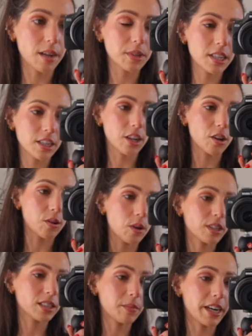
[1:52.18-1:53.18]
I'm going to go
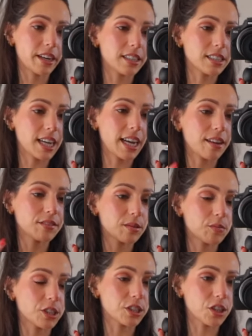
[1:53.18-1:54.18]
run some errands. I have
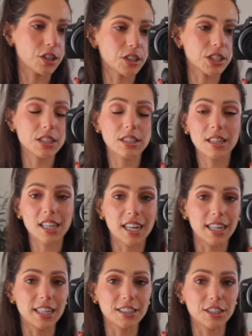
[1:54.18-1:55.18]
some returns that
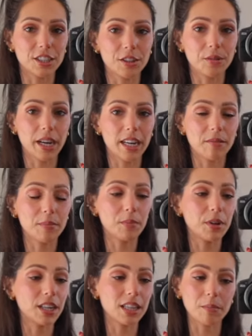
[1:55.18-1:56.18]
I need to do and I've been
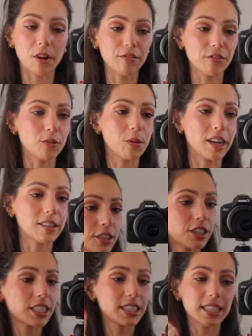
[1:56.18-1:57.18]
putting them off for a while. I
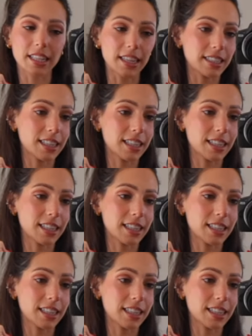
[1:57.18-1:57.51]
just need to get that